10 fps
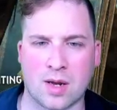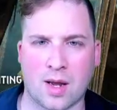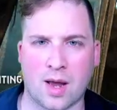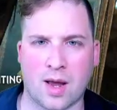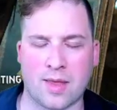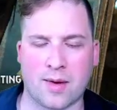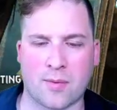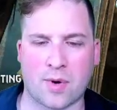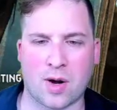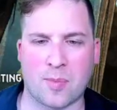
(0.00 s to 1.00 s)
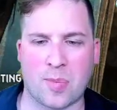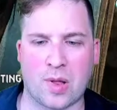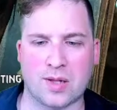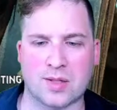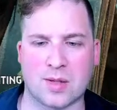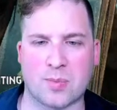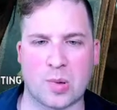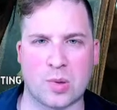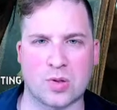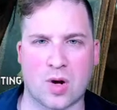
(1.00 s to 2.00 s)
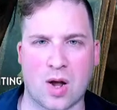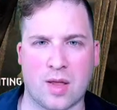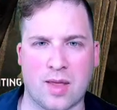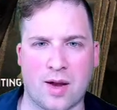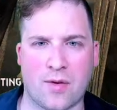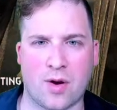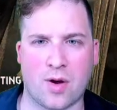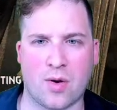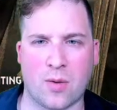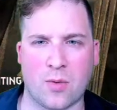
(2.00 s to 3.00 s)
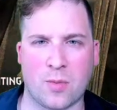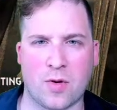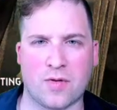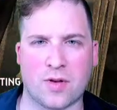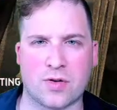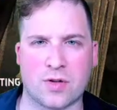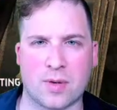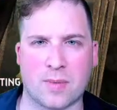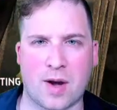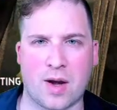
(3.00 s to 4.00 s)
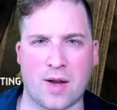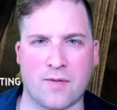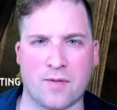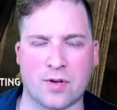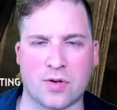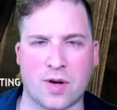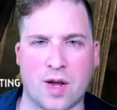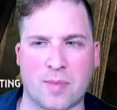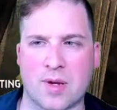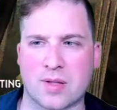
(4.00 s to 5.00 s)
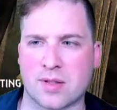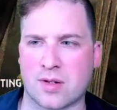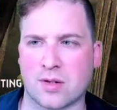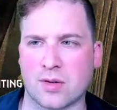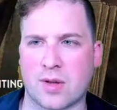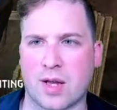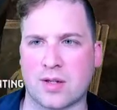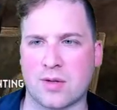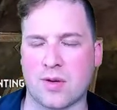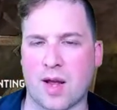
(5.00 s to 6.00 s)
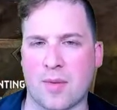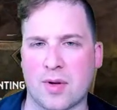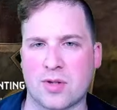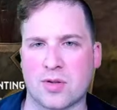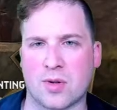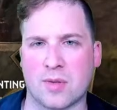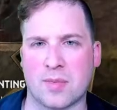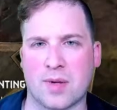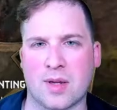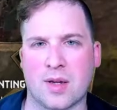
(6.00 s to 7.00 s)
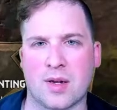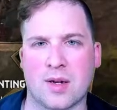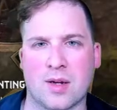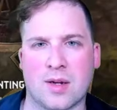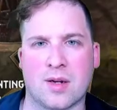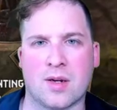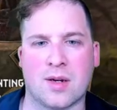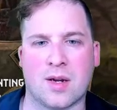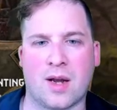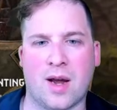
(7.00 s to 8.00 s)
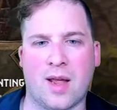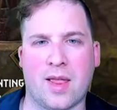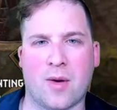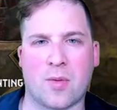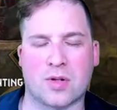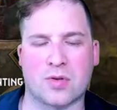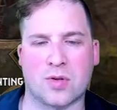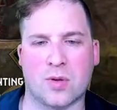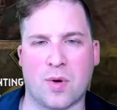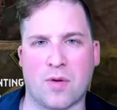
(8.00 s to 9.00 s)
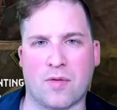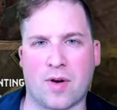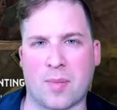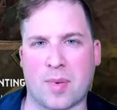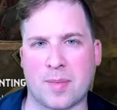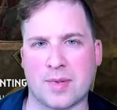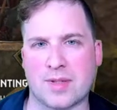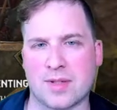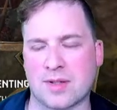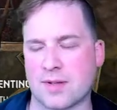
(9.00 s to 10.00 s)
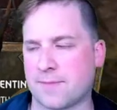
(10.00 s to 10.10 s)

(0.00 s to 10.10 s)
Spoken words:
And then we're going to place the Bruiser on that row, and we'll move the Temerian infantry up because it'll do that 2 damage to him. And that works really well for our purposes.